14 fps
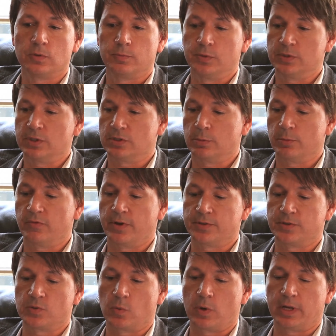music
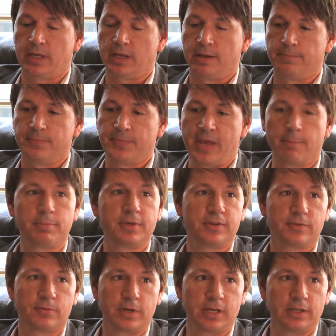supervisors want to get
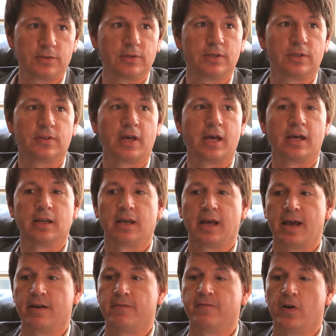MP3s that
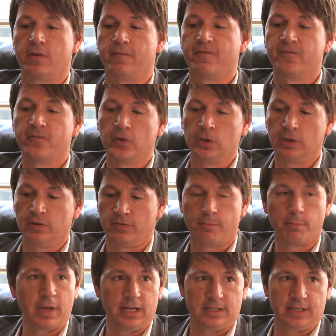are full of
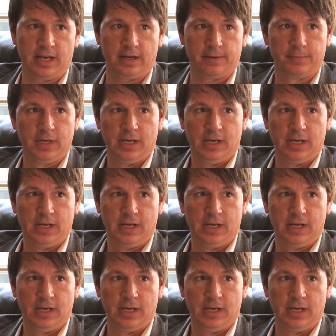metadata,